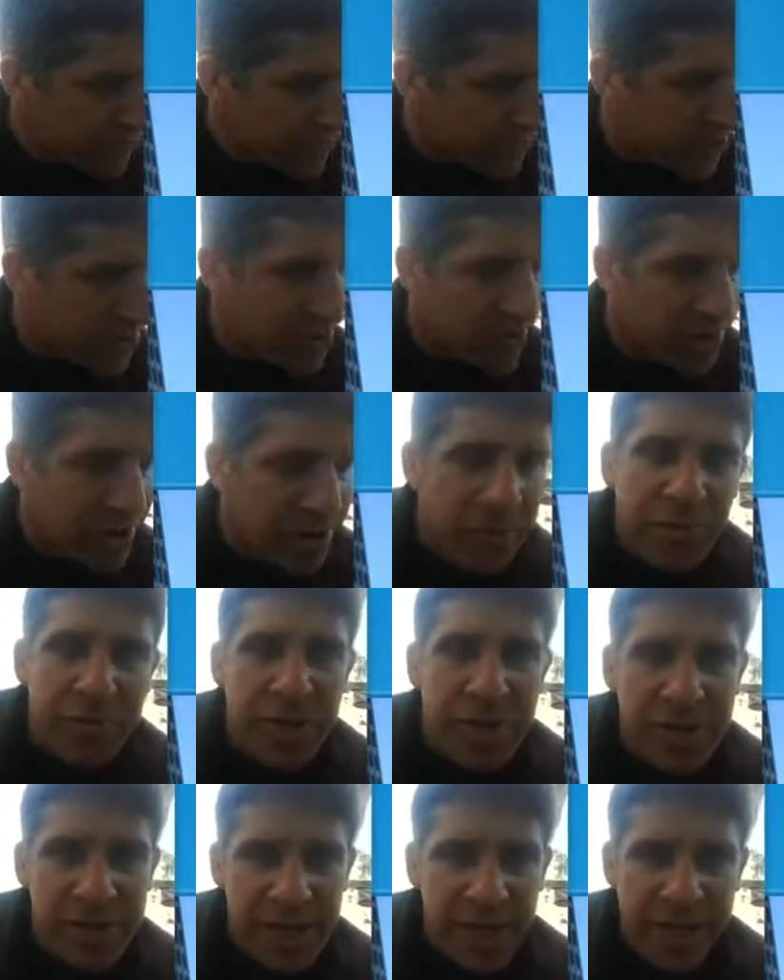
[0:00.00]
just little
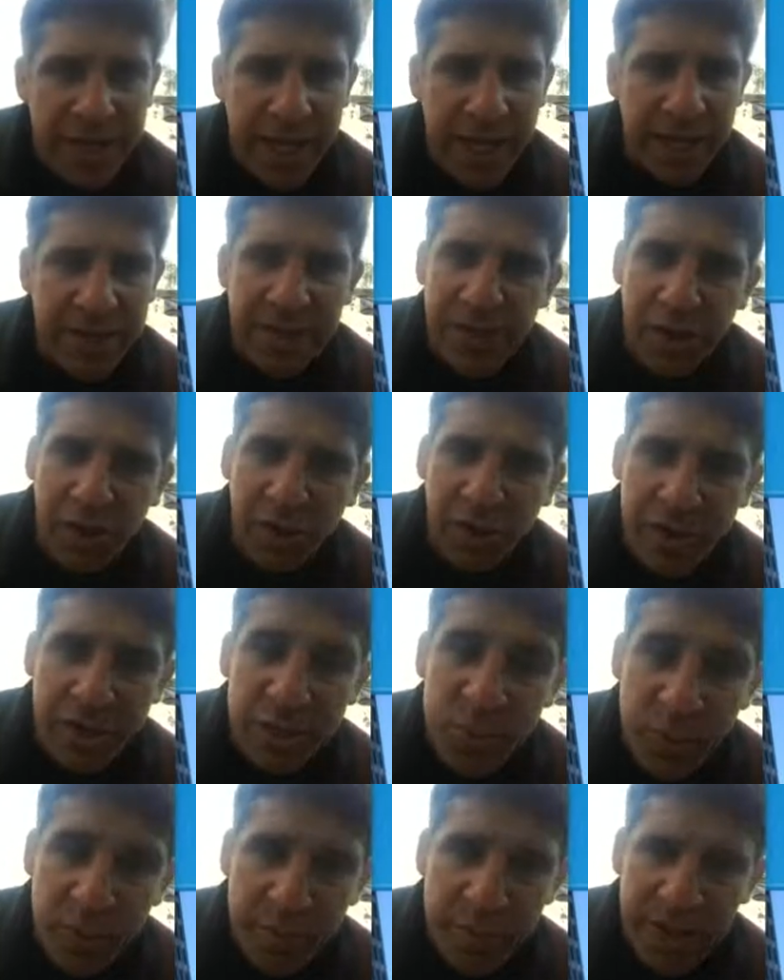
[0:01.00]
things like that the
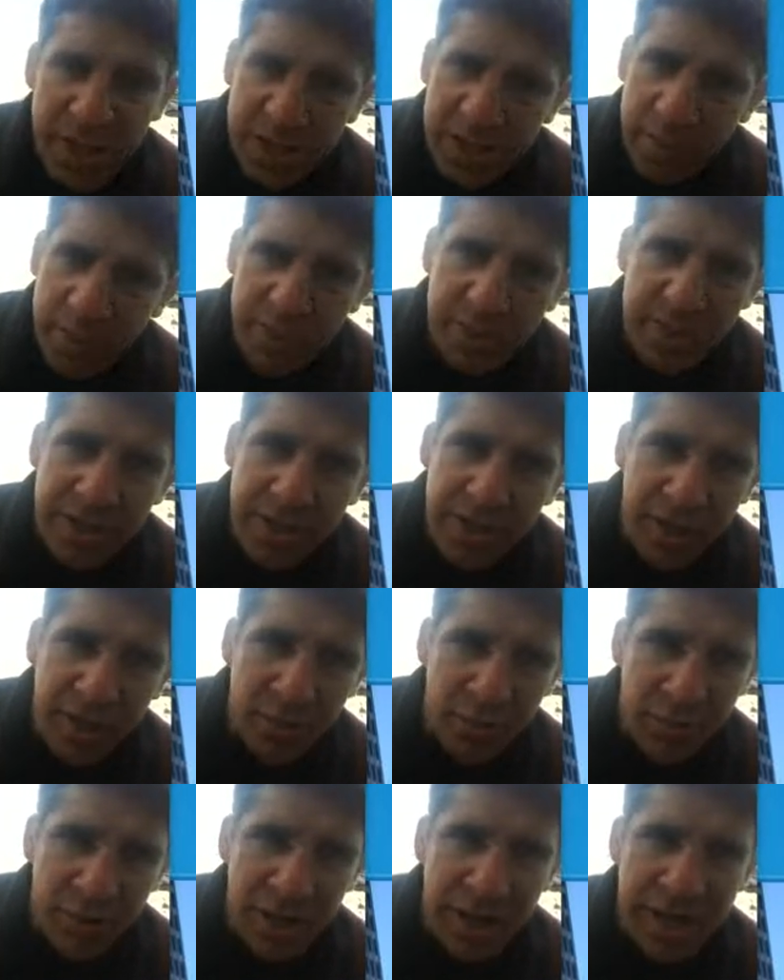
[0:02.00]
audience would have picked up on that they
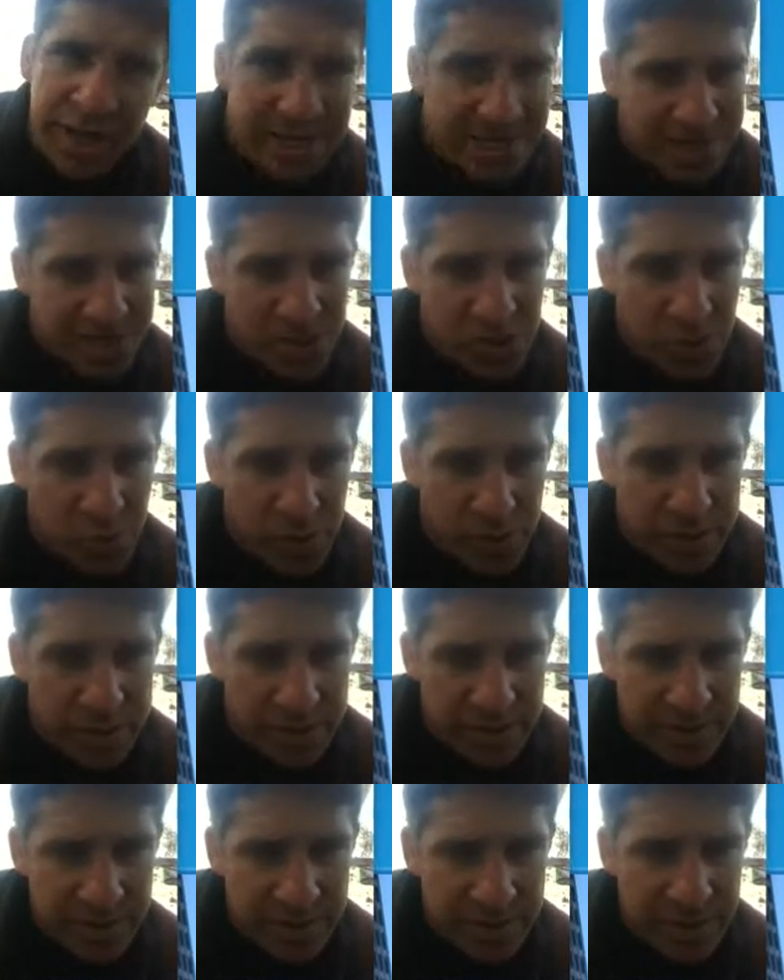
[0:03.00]
really enjoyed.
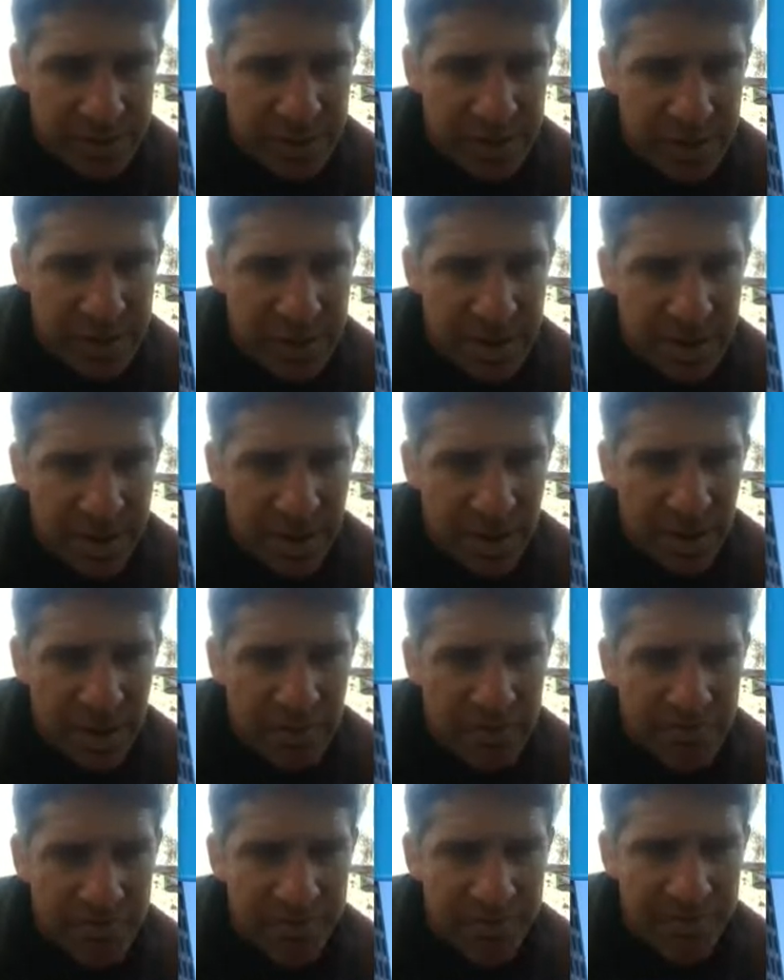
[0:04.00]
Um,